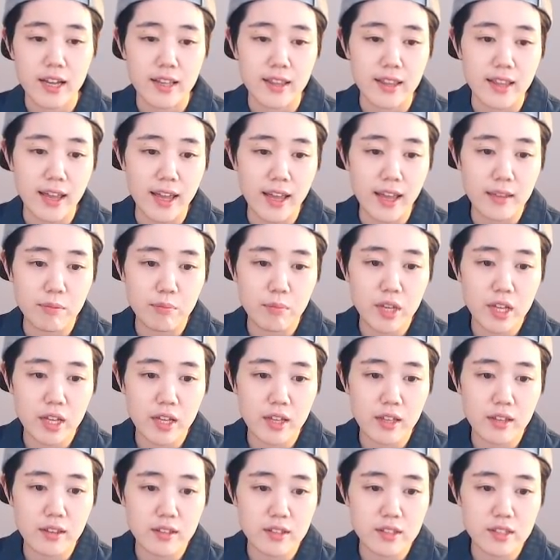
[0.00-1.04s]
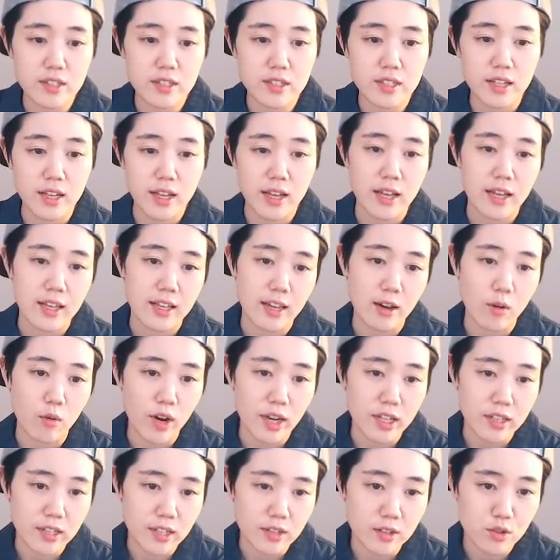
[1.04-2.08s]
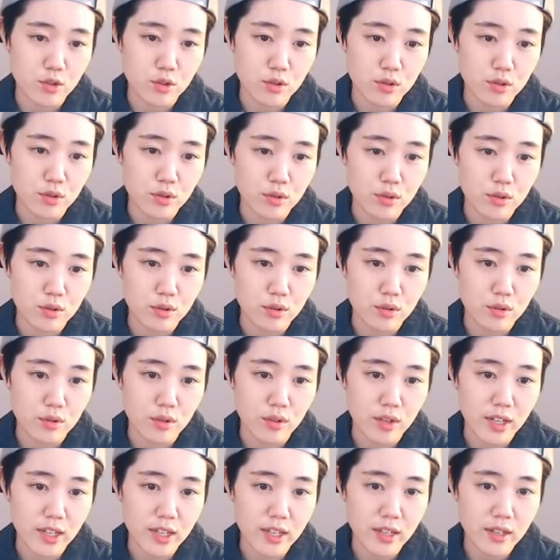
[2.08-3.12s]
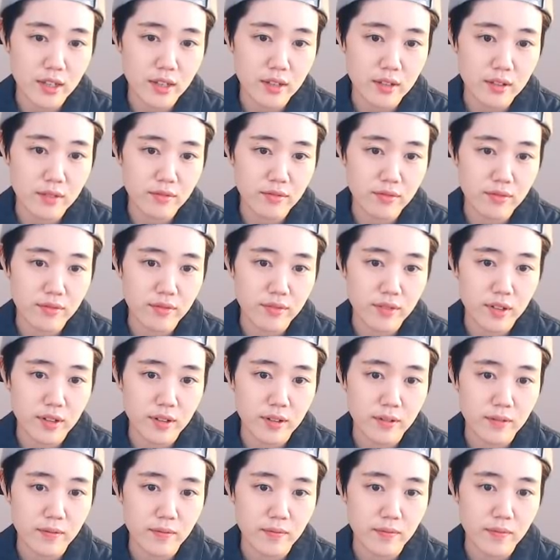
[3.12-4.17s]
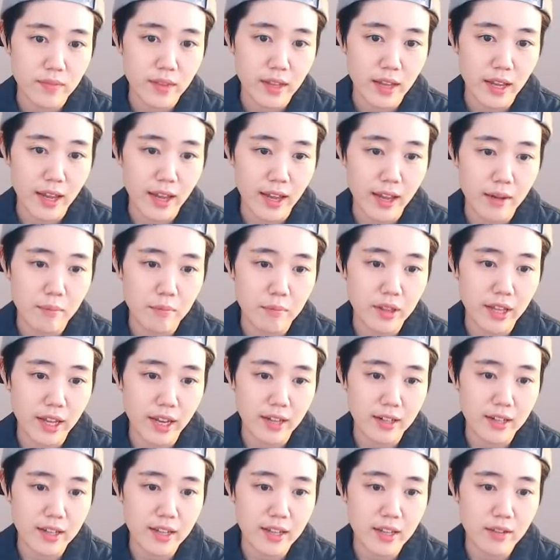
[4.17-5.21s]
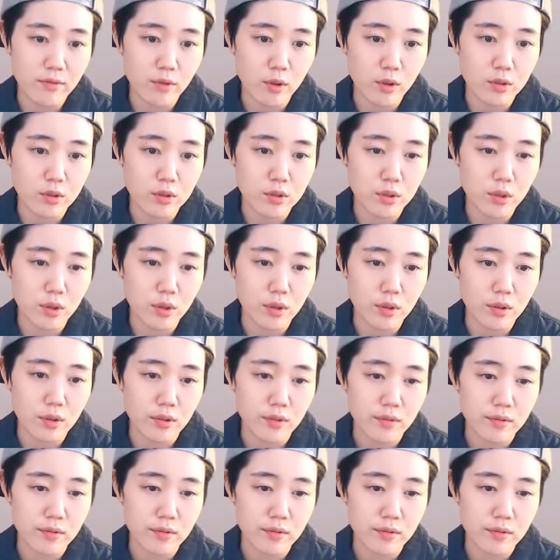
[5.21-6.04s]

that means, yeah, white has to leave and black leave also.